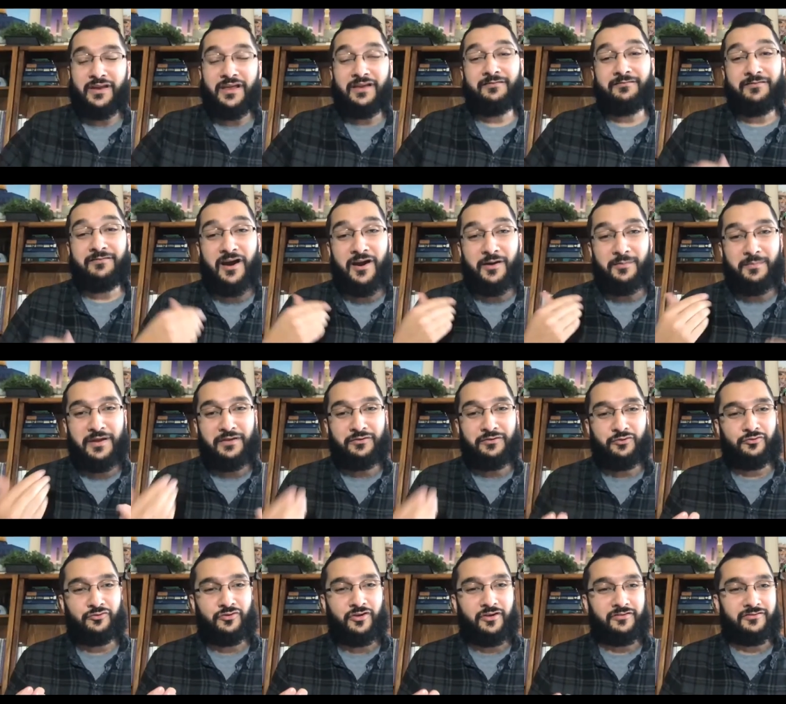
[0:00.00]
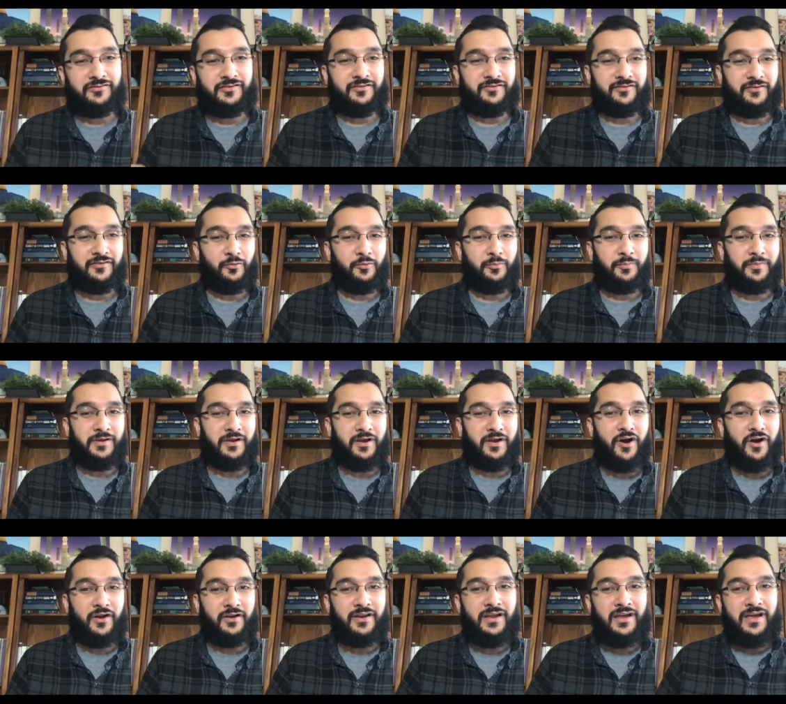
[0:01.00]
environmental justice. It will be
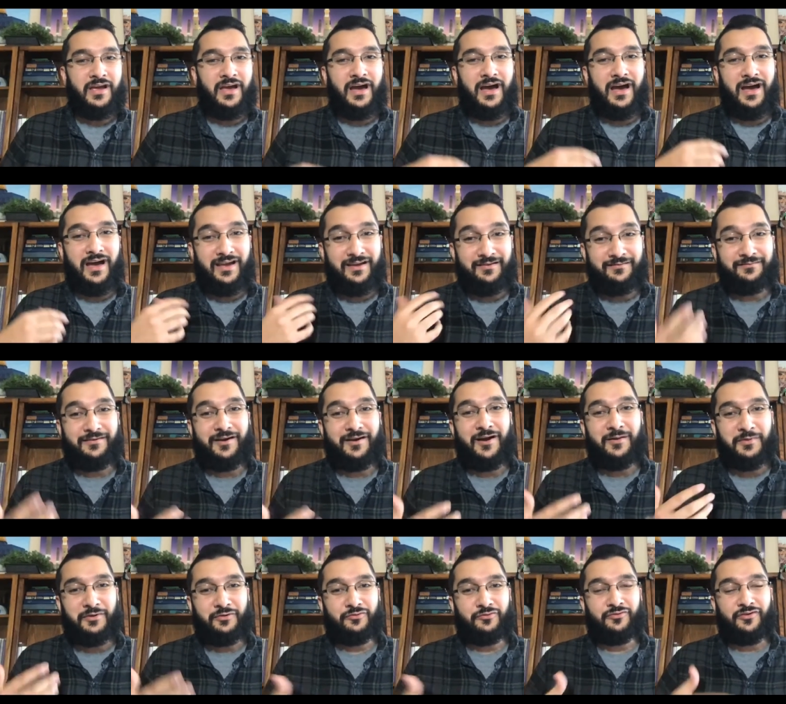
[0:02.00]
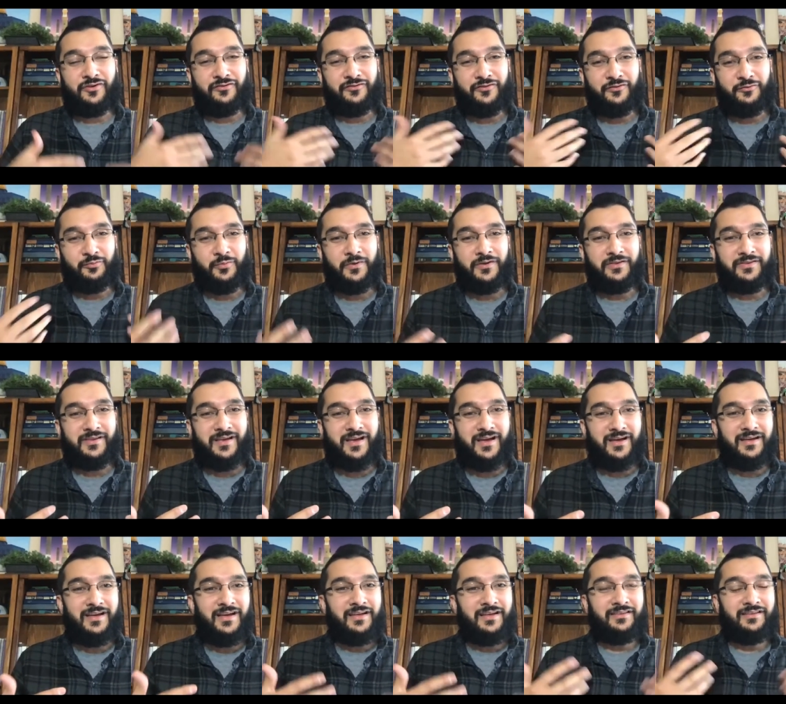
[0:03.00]
environmental justice with
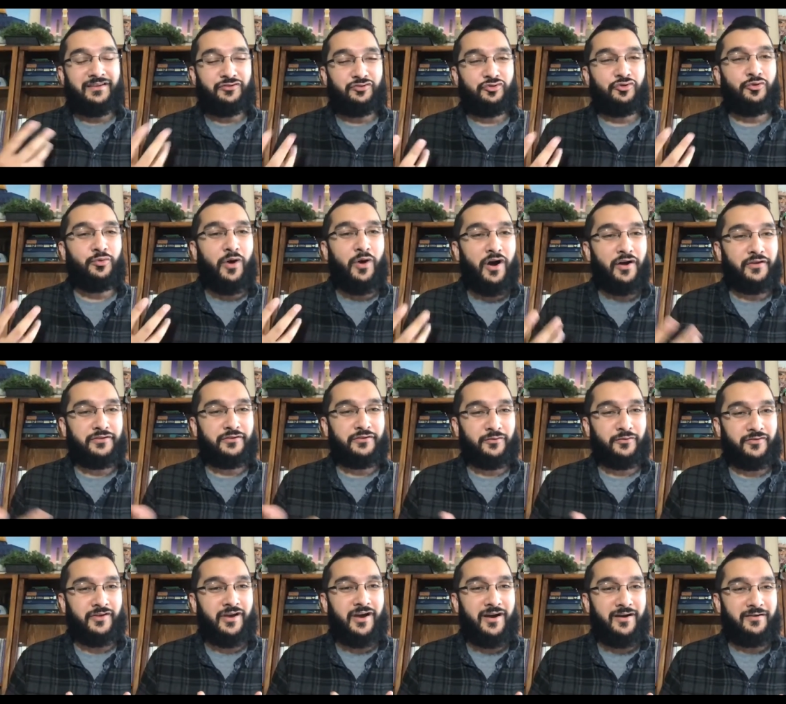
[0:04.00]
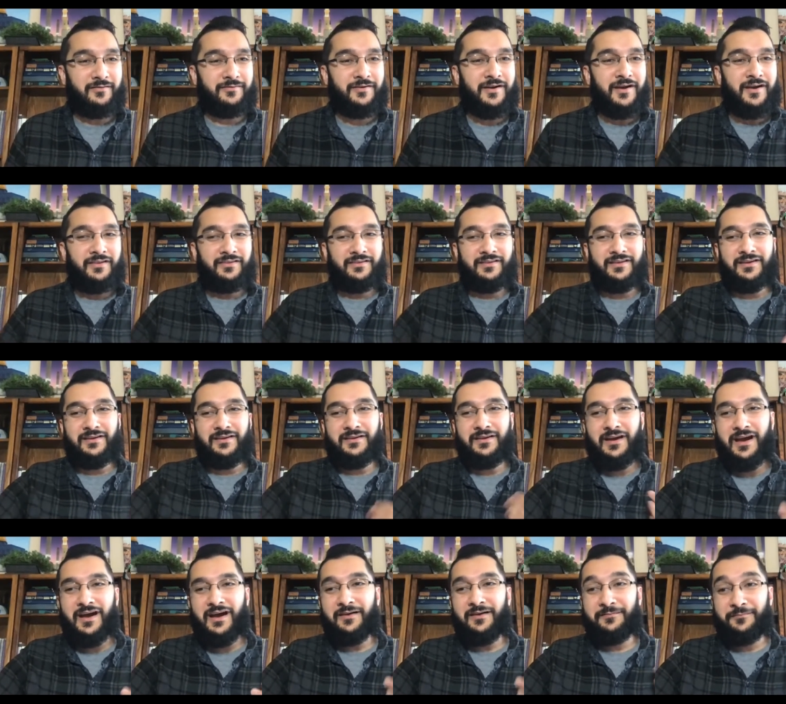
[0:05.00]
the two authors of the
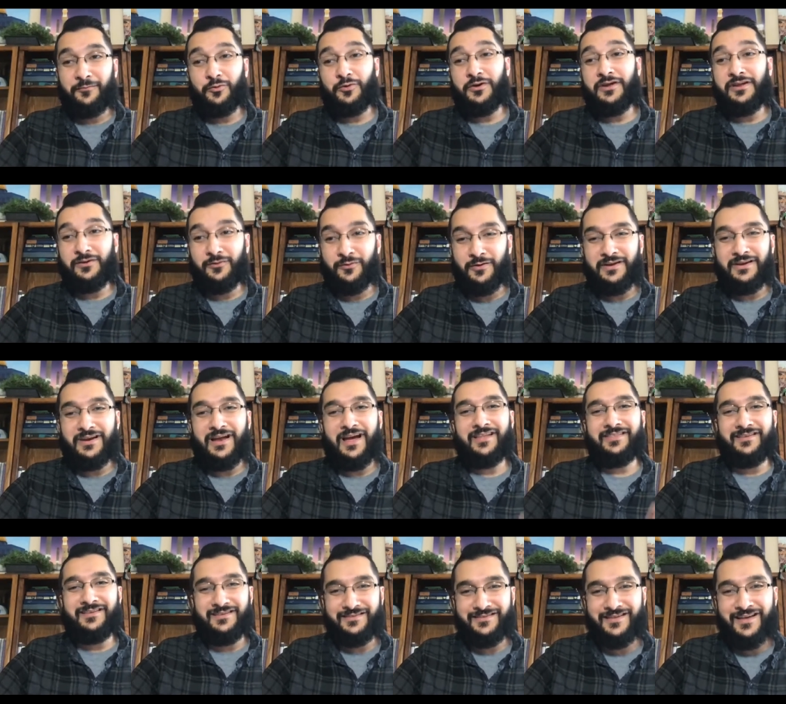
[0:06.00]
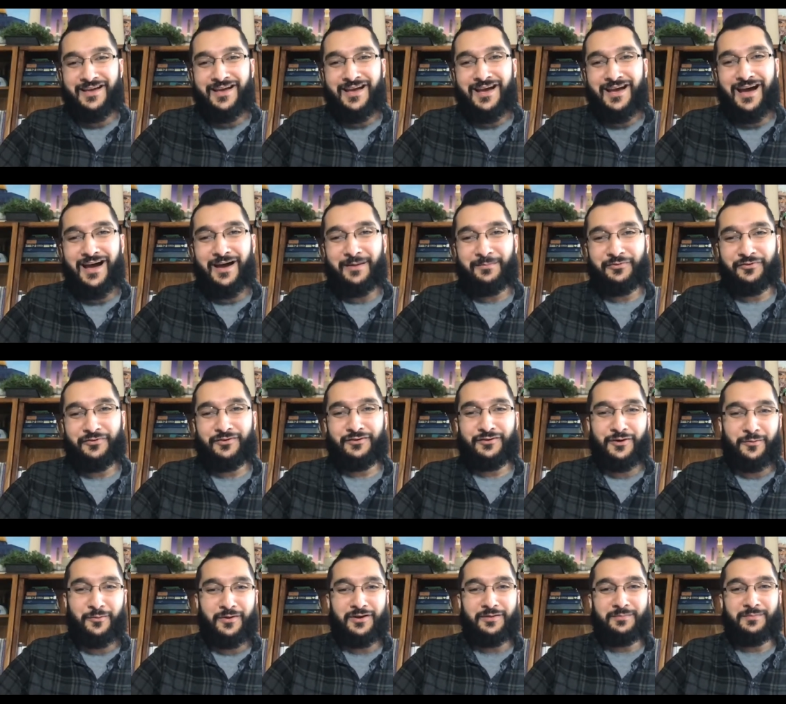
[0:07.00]
40 Green Hadith. So you don't
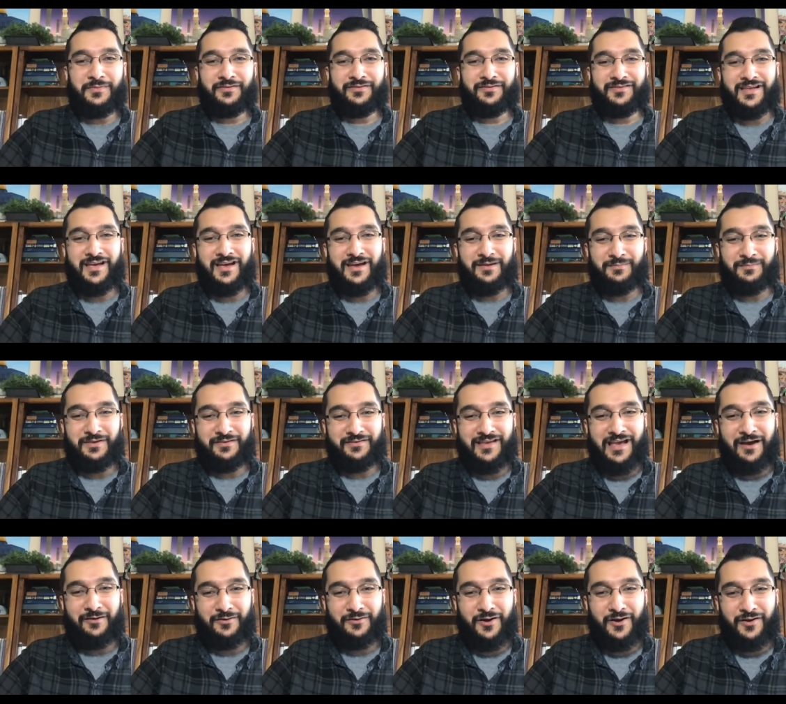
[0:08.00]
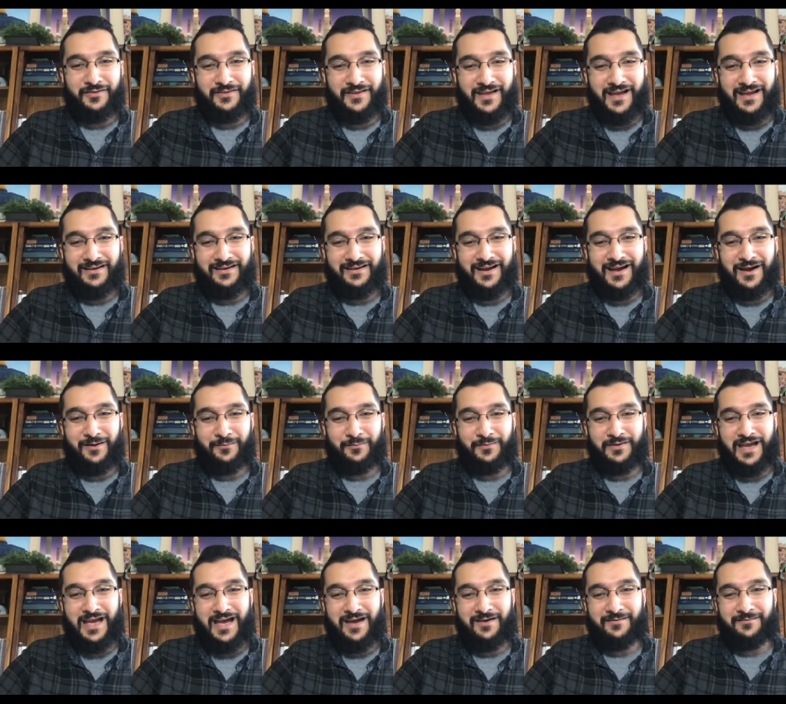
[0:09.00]
want to miss out on that. We
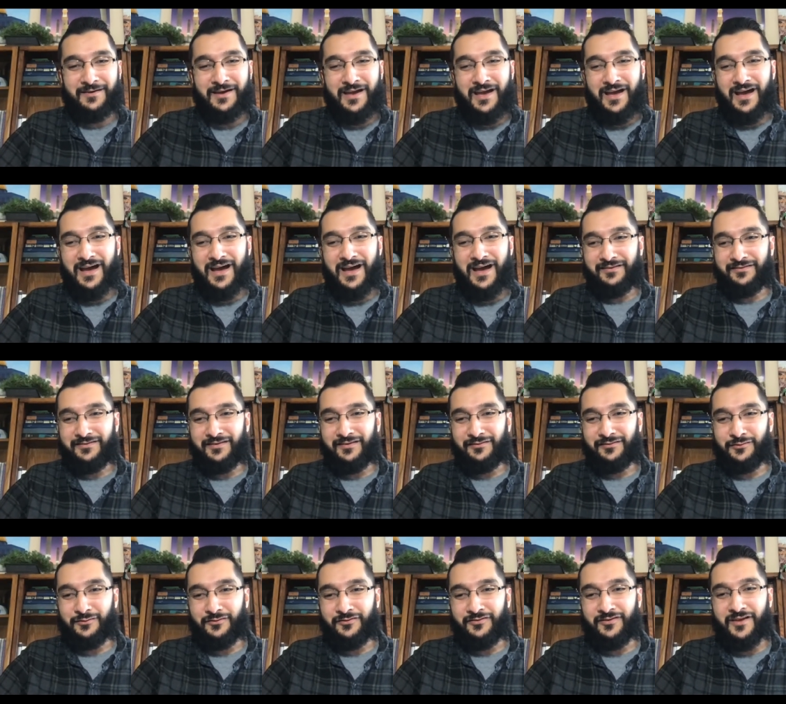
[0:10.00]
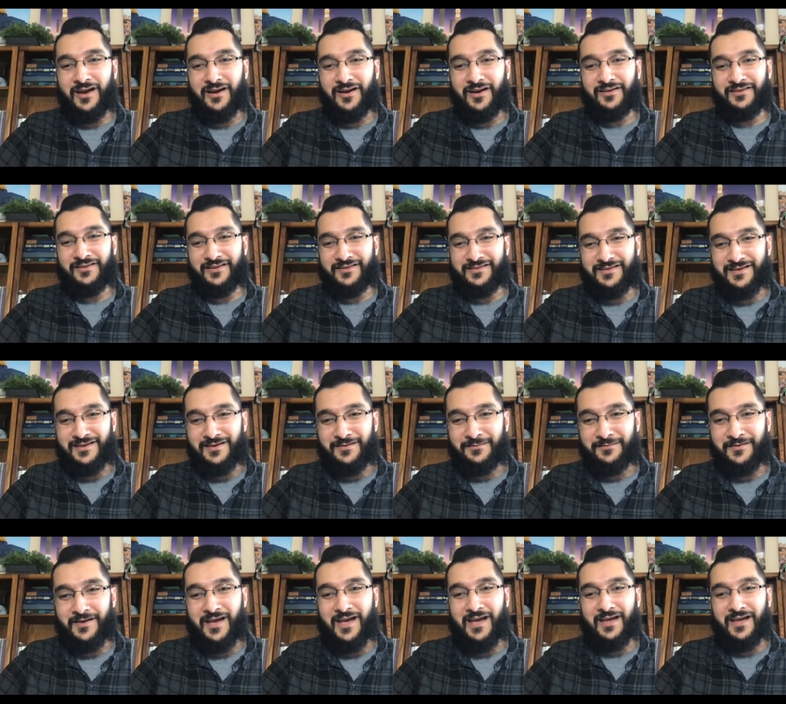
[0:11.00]
have Sister Sara Latif
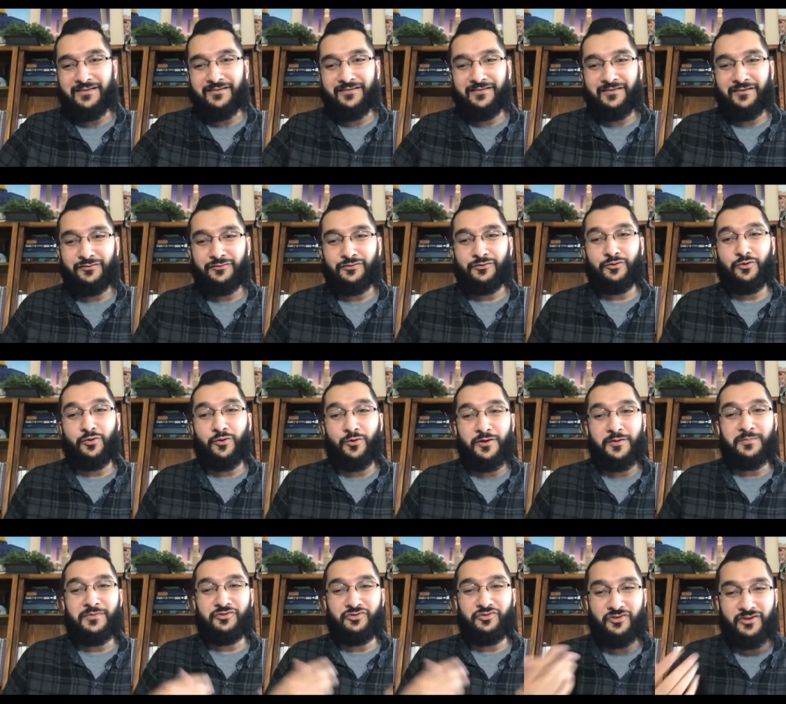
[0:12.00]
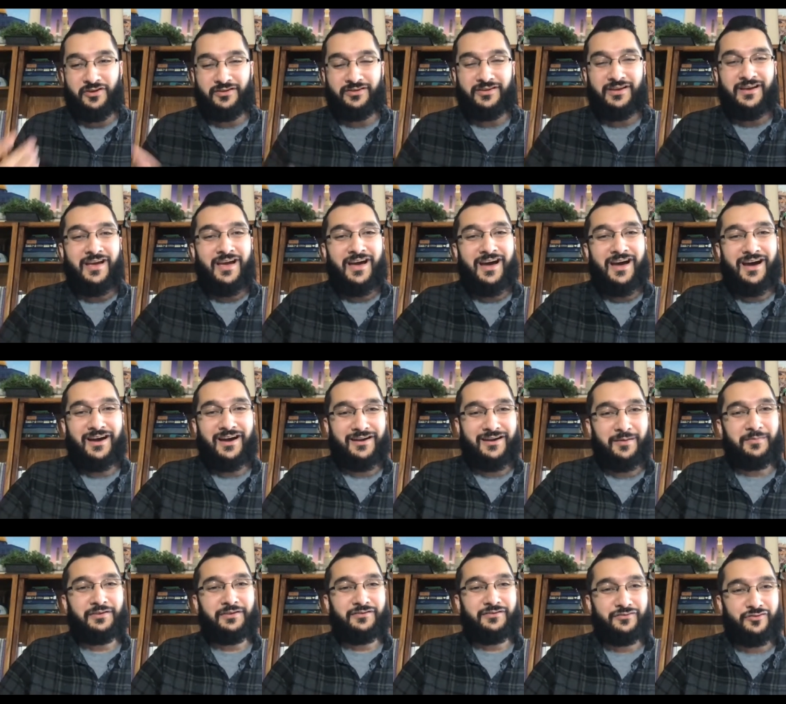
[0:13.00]
and Sister Corey Majid
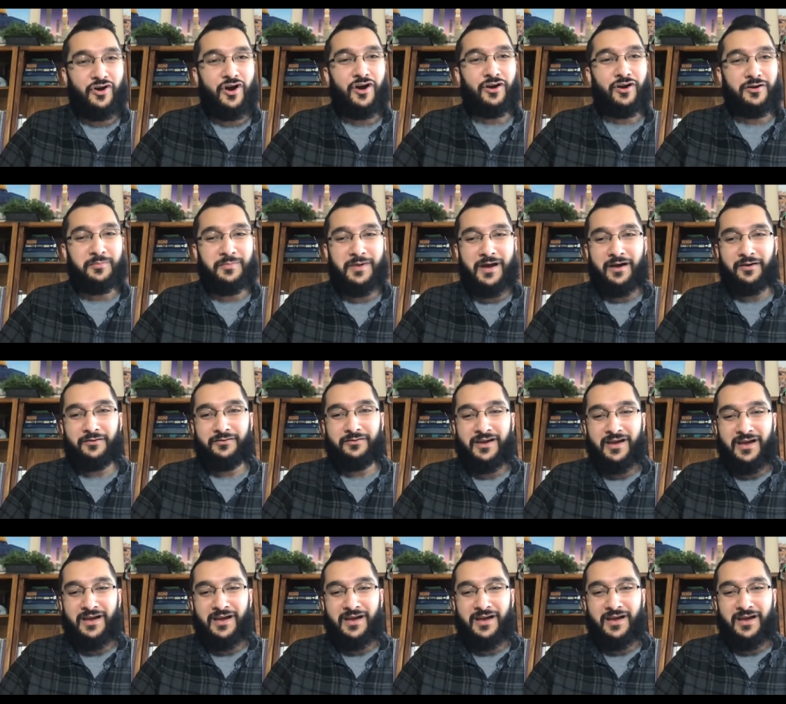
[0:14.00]
coming to talk about